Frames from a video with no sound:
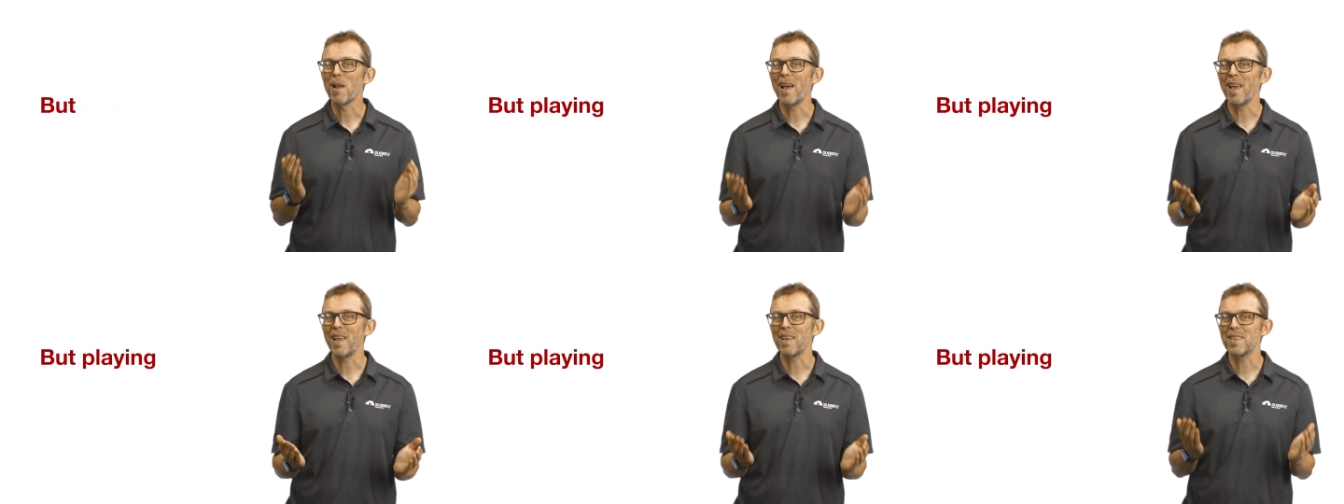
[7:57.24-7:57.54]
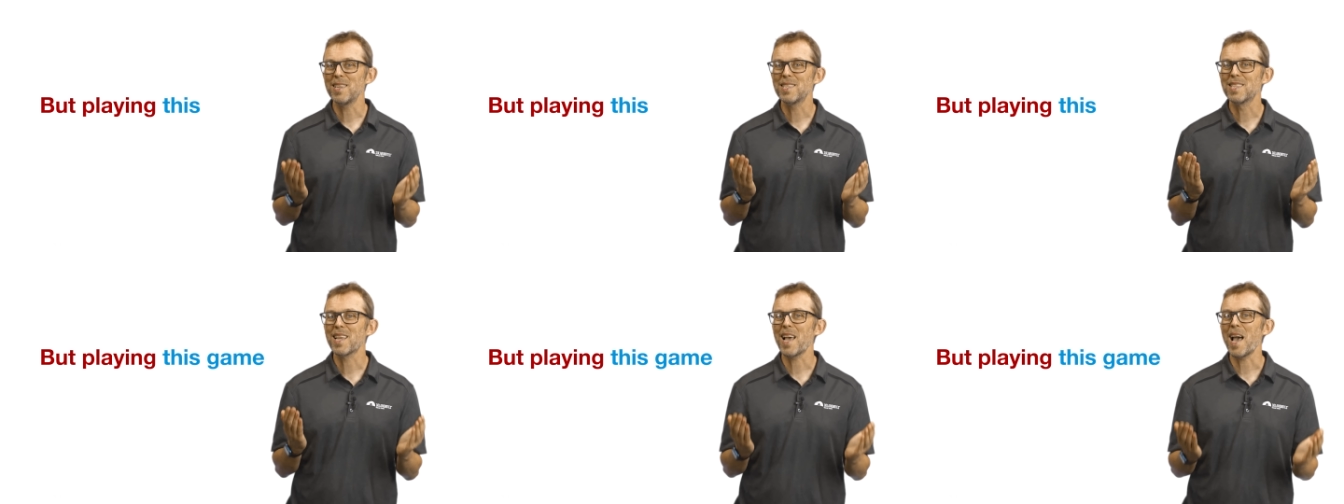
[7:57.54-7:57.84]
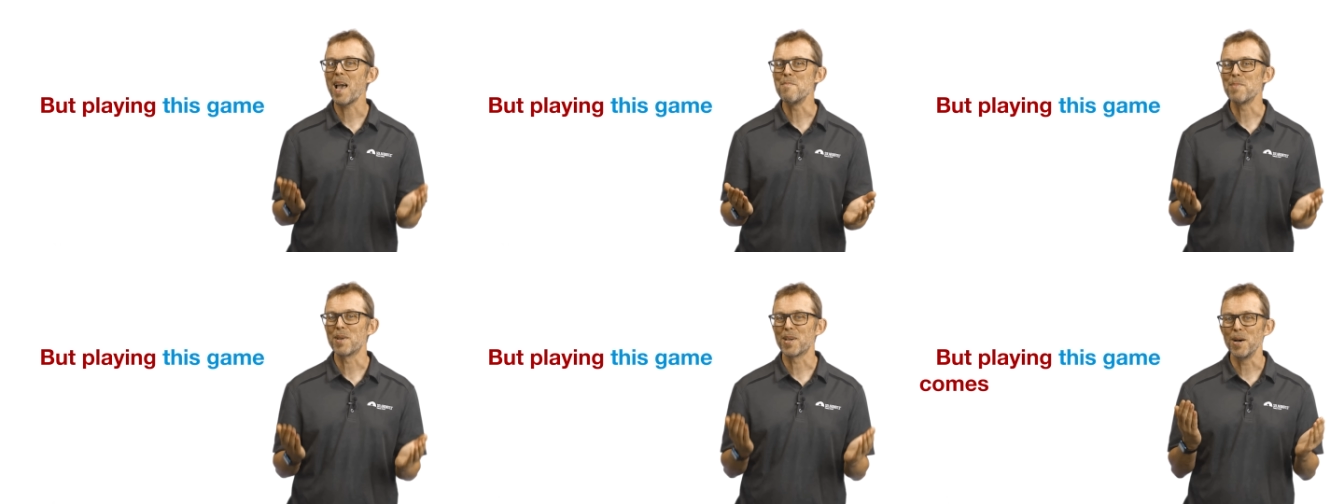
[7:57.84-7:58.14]
playing this
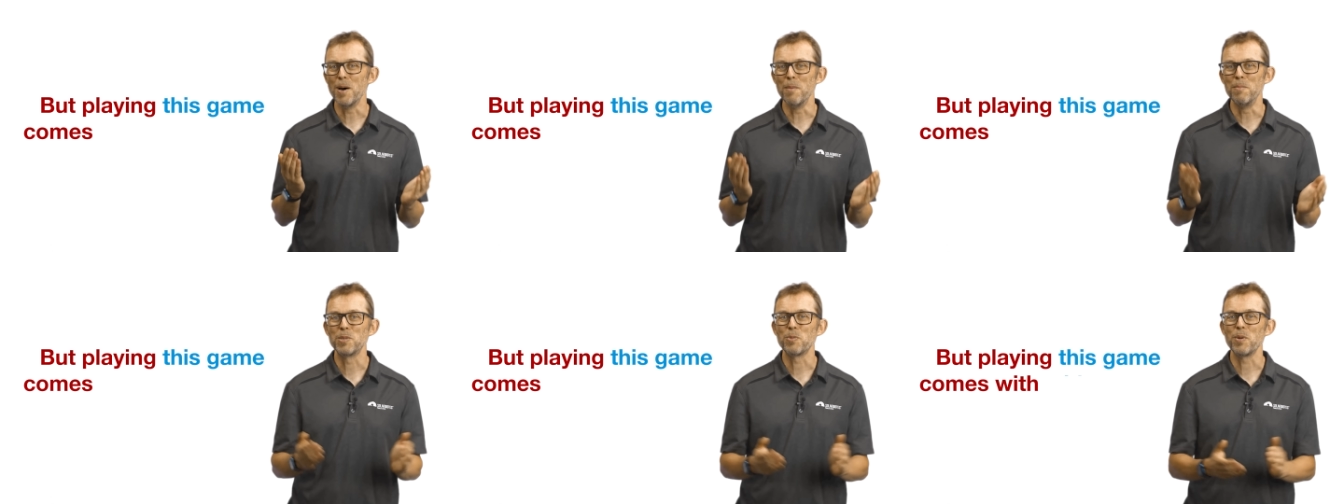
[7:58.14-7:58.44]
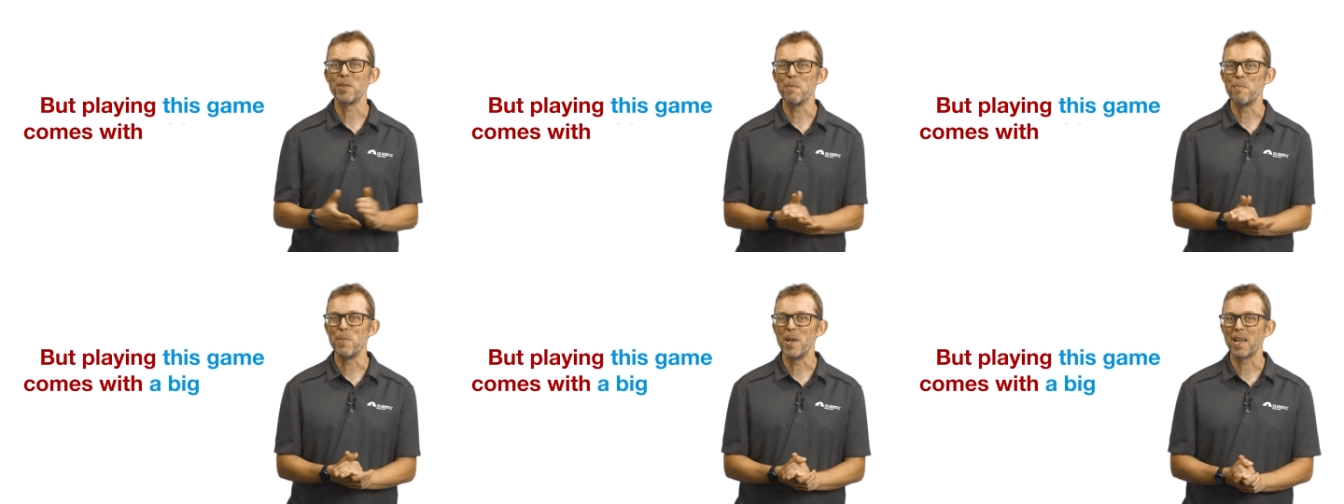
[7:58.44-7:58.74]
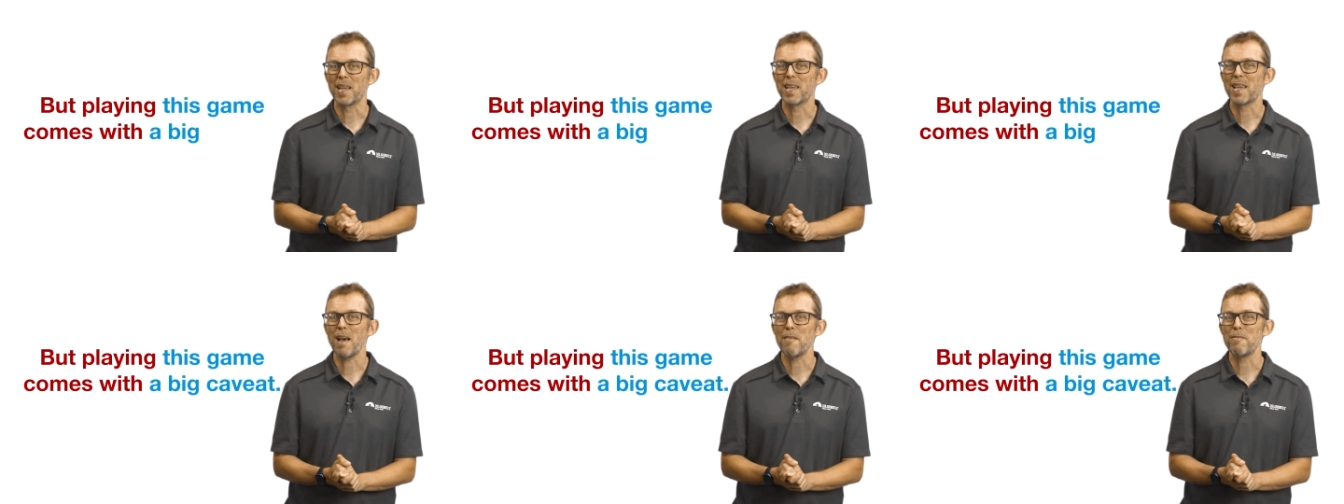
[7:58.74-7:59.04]
game comes with a
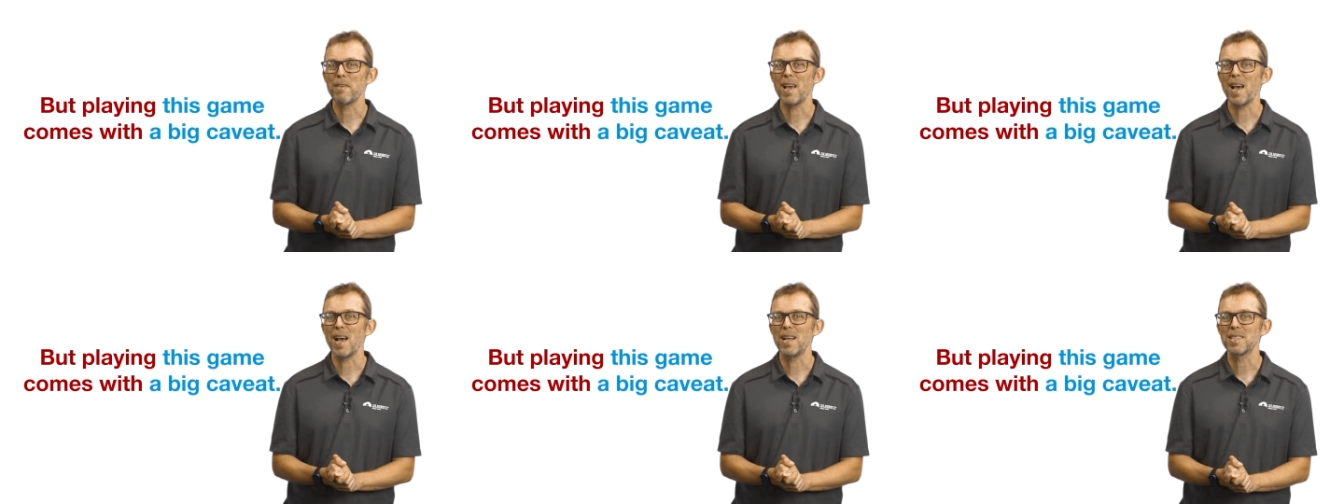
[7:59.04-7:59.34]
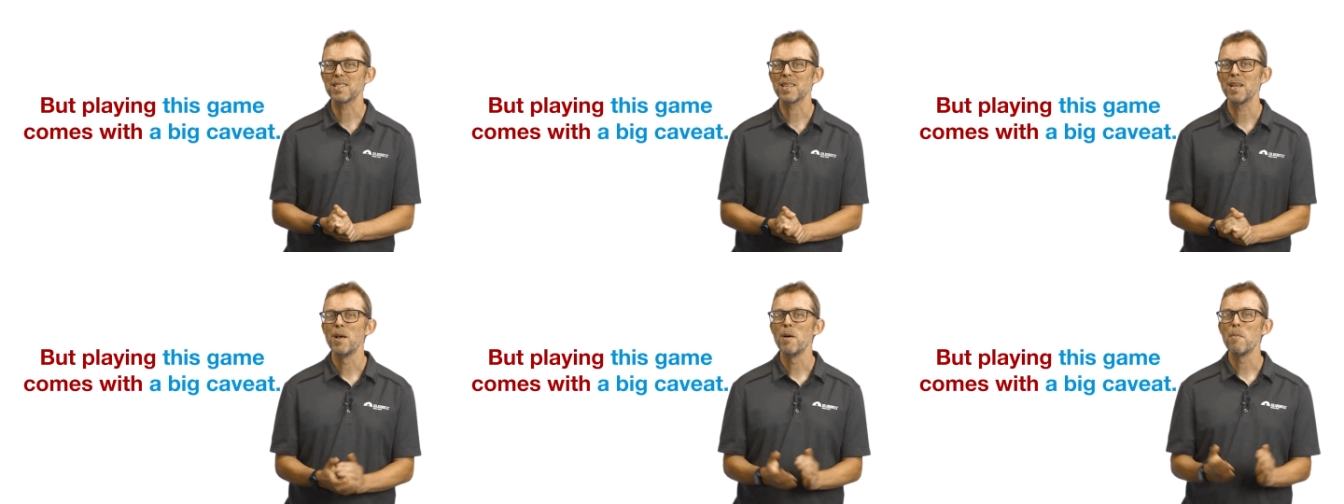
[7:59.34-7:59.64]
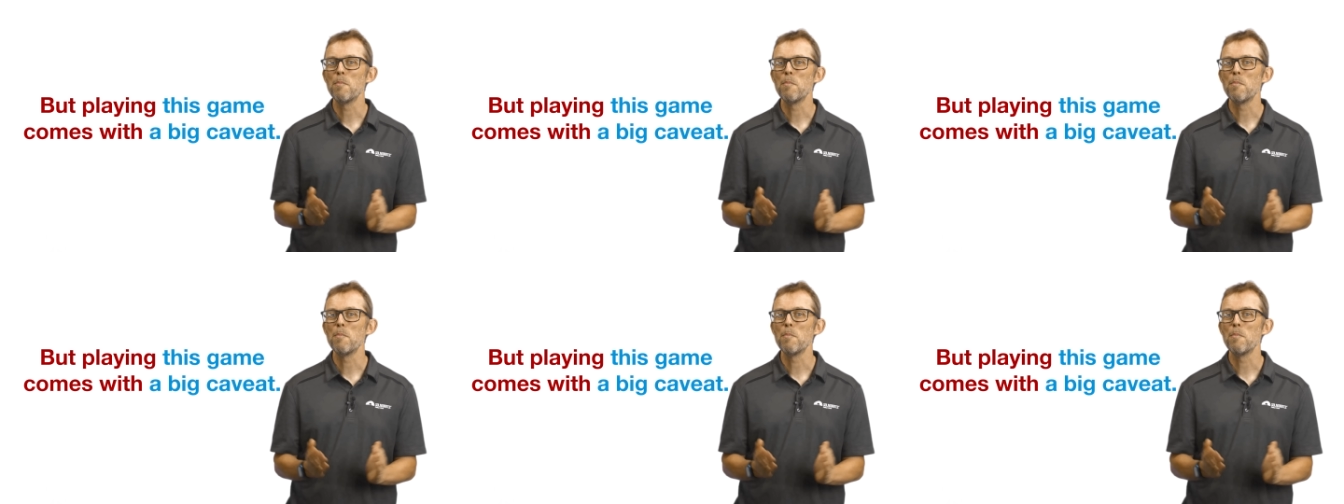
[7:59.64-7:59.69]
big caveat.